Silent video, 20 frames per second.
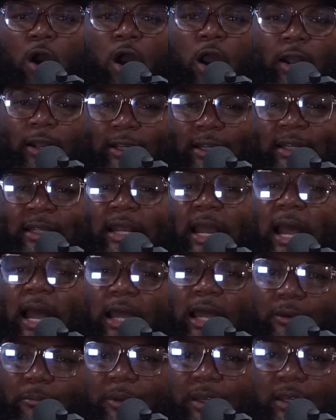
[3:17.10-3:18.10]
our
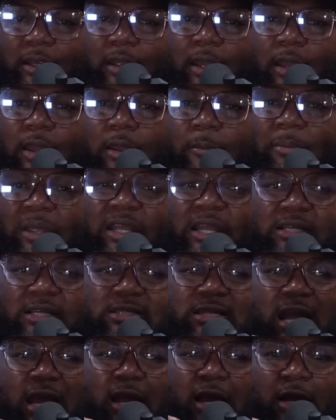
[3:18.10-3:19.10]
economy
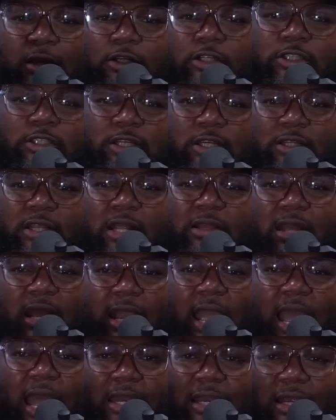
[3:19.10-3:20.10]
because they understood that
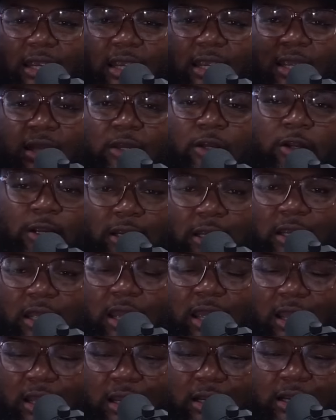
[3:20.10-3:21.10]
they had an inner
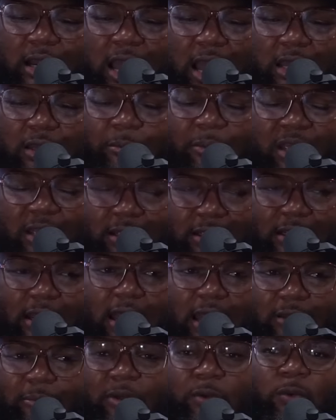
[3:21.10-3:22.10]
economy,
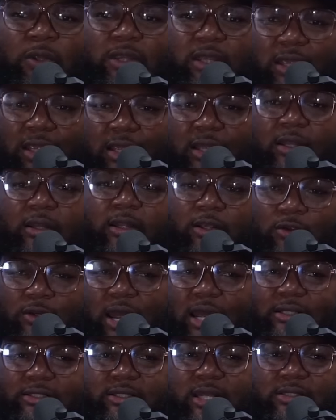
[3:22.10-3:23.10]
economy within the
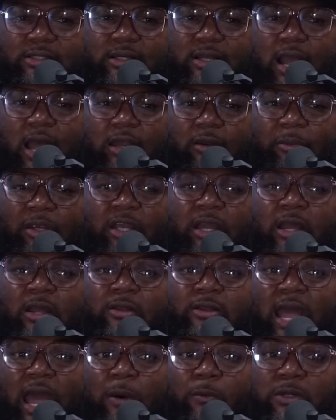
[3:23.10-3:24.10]
United States economy
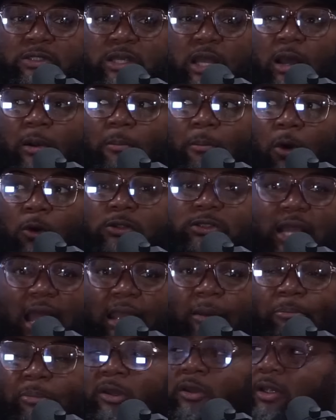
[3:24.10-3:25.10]
that was a
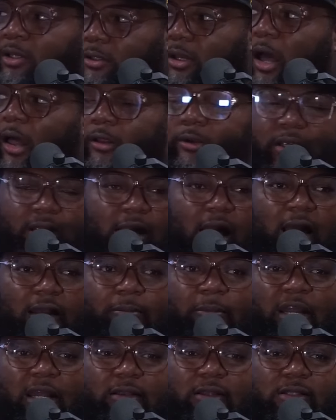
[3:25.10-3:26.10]
multi-billion dollar
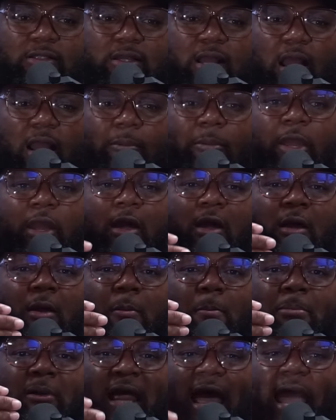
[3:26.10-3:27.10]
economy at the time.
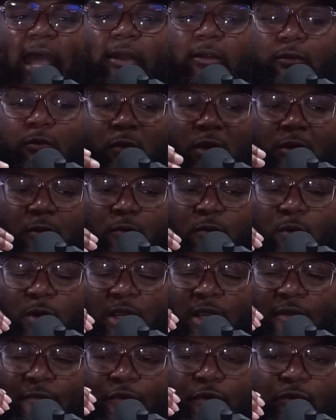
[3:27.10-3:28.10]
Black
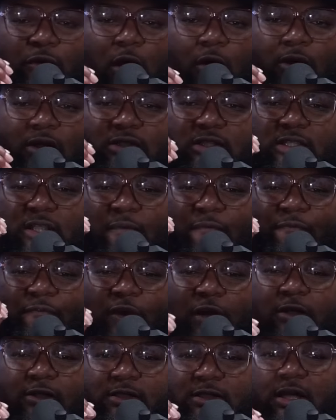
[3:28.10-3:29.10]
if you notice the
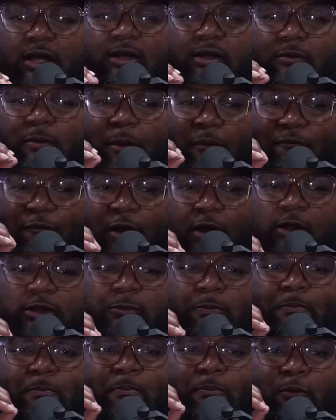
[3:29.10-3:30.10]
first thing the
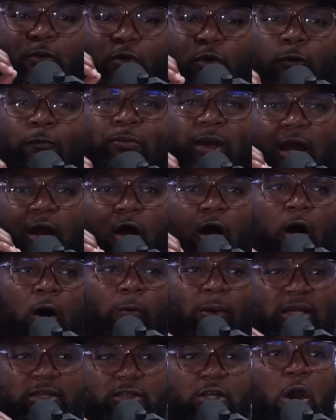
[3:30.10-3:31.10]
first group they
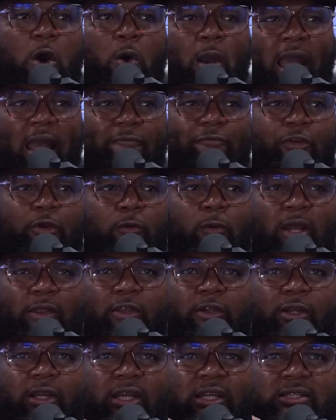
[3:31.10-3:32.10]
always go after,
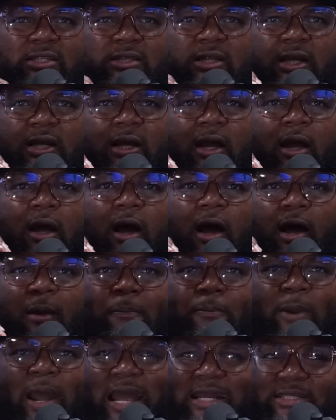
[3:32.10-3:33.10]
whether it's the
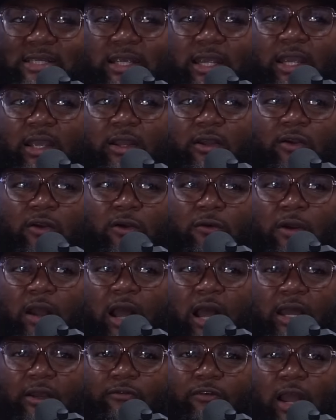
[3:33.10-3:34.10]
uprising in
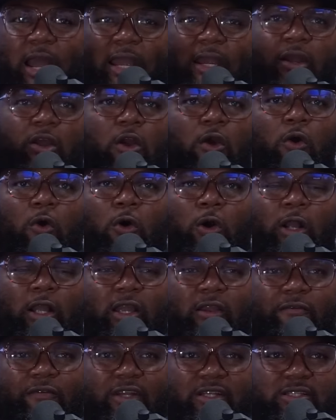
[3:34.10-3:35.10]
Iran, right? Or
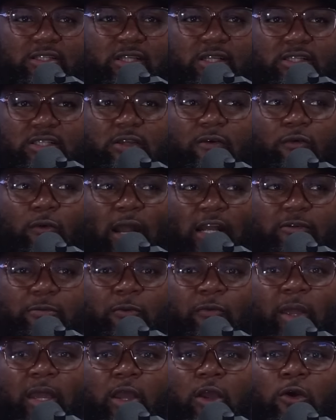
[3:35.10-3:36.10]
if it's the civil rights
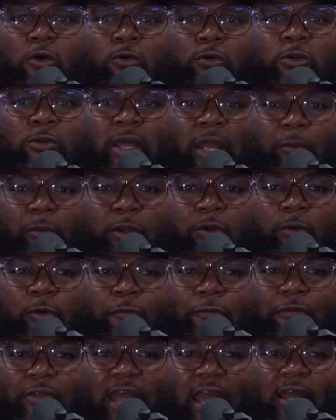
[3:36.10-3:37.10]
movement, who do they
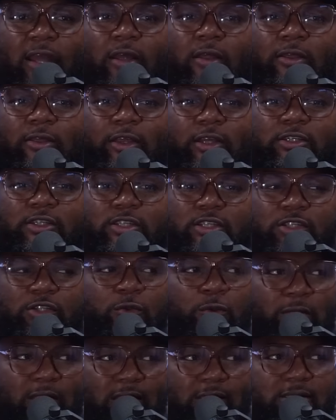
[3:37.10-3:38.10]
recruit for that? The
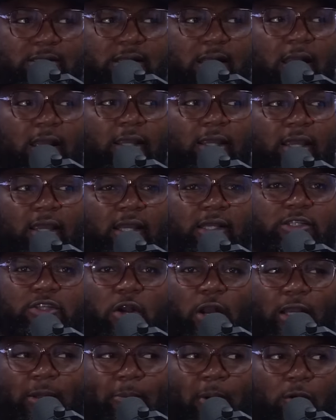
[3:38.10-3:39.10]
students. Kids
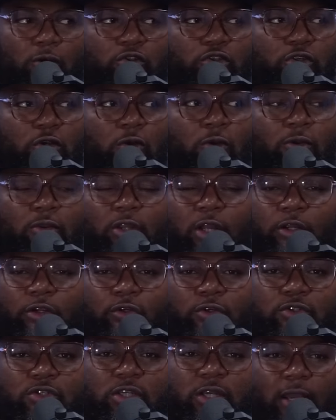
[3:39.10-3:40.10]
are emotional, they're
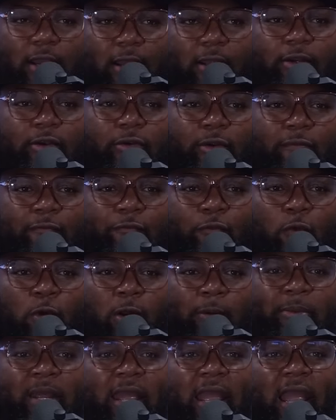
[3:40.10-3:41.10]
usually
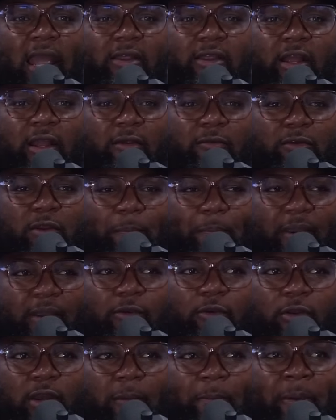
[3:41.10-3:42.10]
underinformed, and they
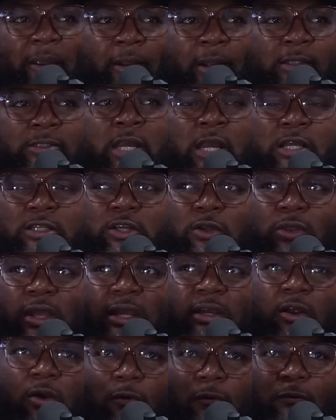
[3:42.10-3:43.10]
depend on their parents so
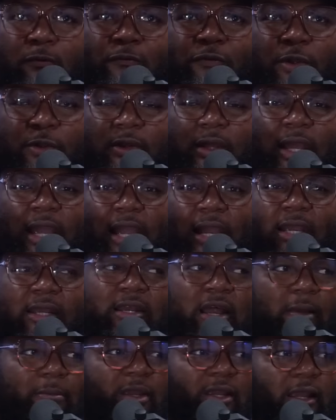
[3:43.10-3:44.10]
they don't feel the
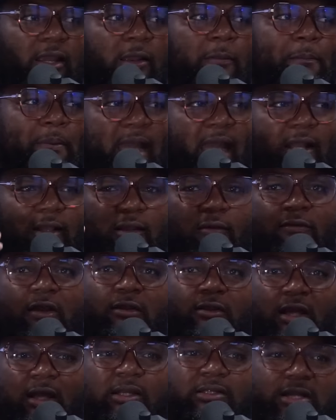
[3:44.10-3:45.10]
economic impact of
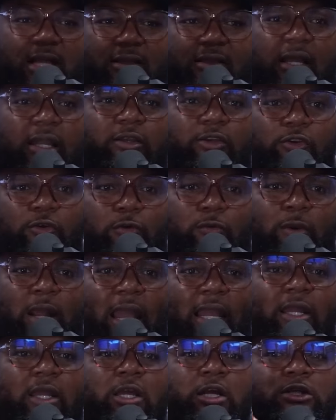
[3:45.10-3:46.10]
the things that they do,
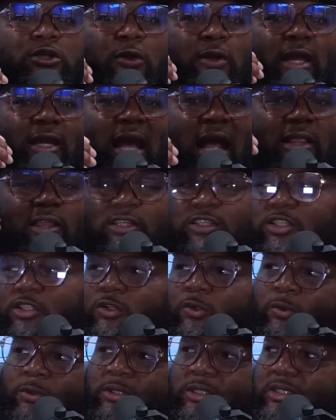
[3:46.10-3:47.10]
right? So they got the
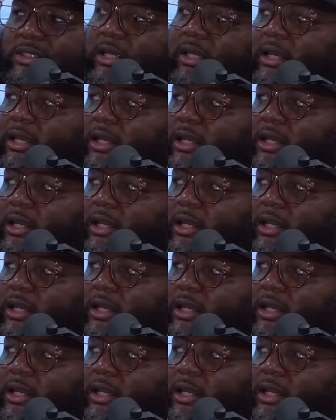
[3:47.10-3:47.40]
student sit